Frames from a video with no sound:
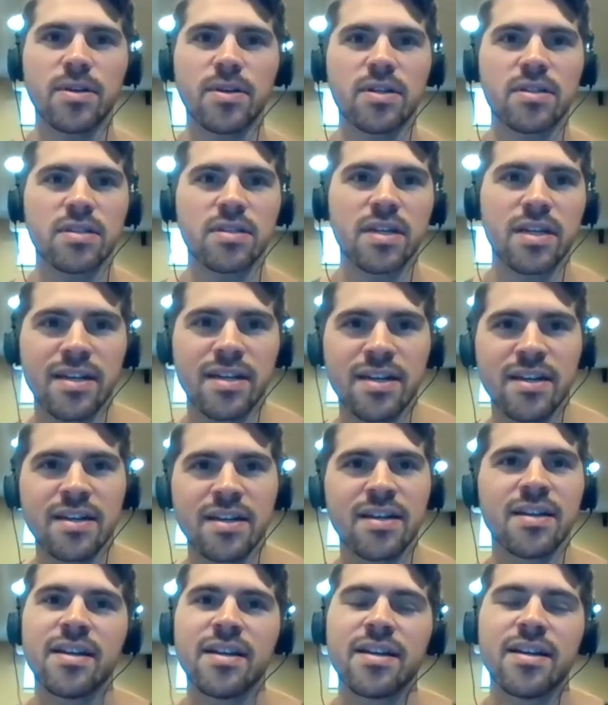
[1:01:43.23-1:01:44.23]
because like,
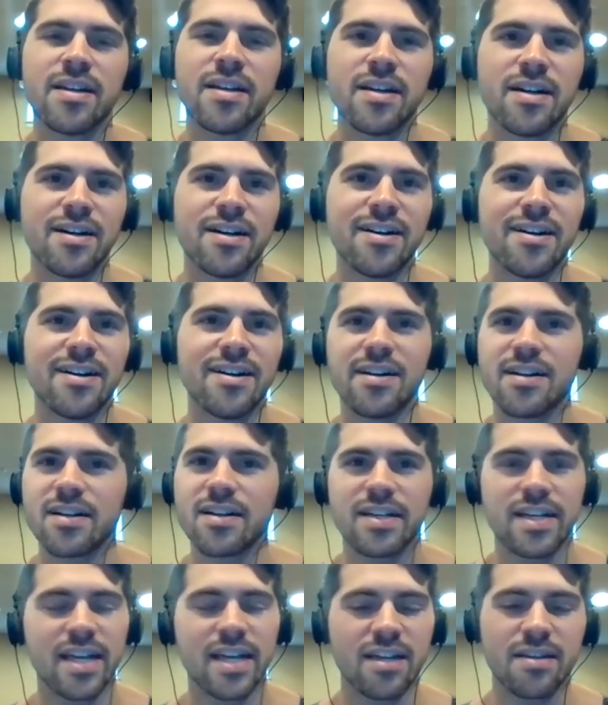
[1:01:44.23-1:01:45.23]

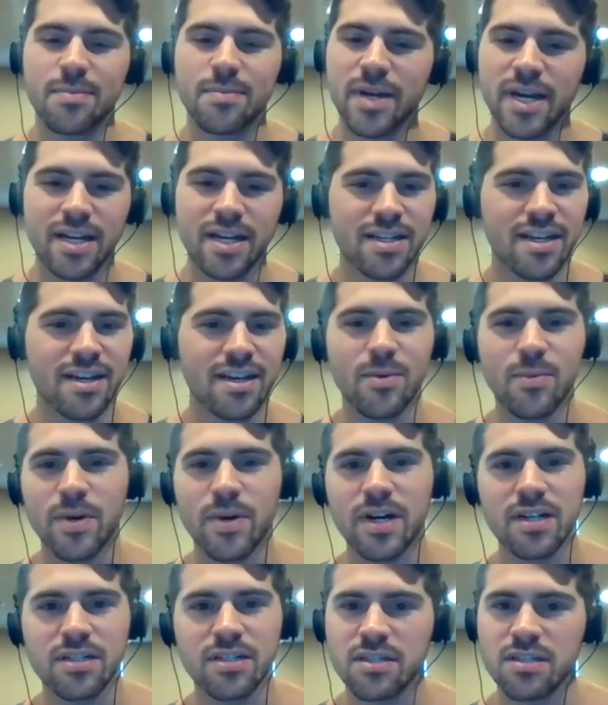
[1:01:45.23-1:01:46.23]
again, back to Alan
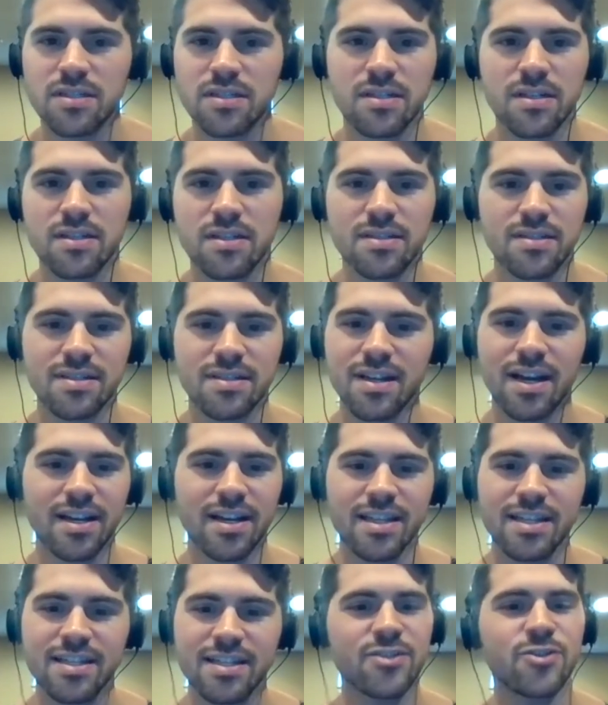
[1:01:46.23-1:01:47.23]
Watts, just because I
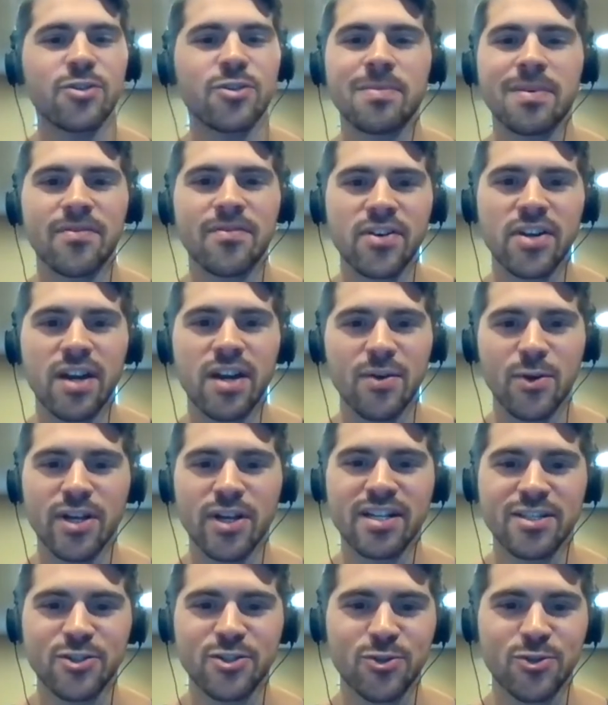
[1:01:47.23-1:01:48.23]
listen to him every night while
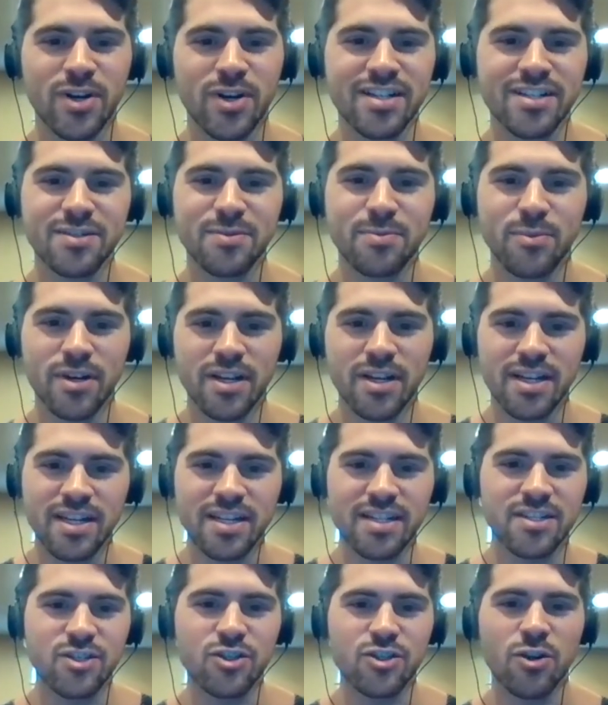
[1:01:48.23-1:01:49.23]
I stretch, but he
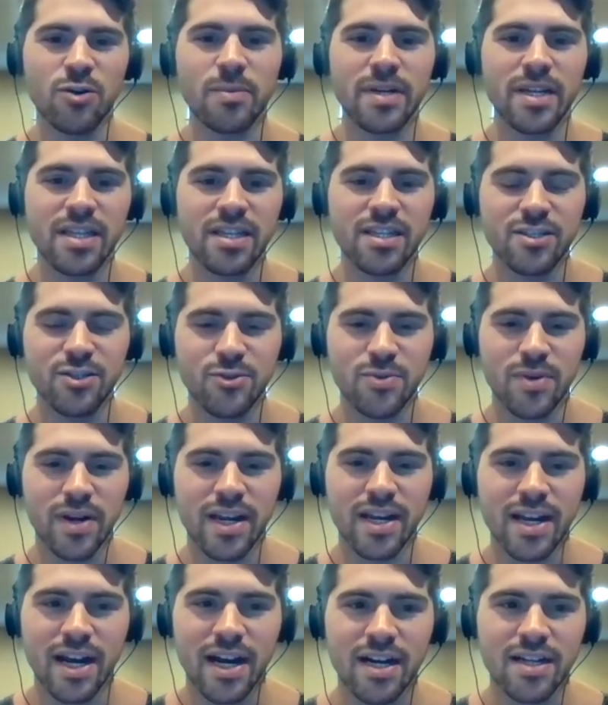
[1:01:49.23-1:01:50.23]
has so many of these
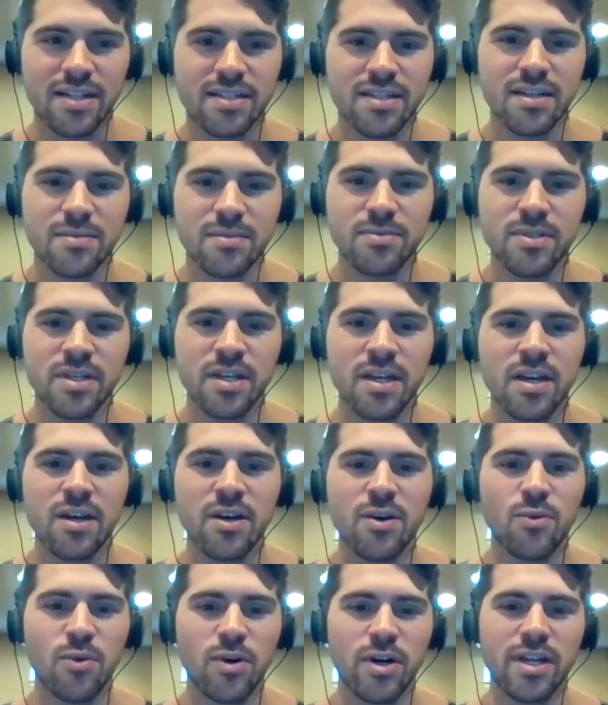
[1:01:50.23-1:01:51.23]
great concepts.
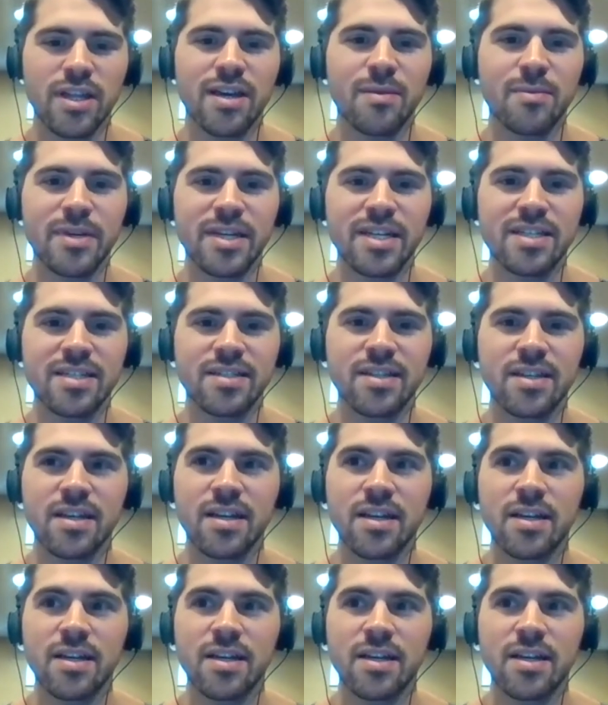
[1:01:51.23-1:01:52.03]
Mm. One of them is,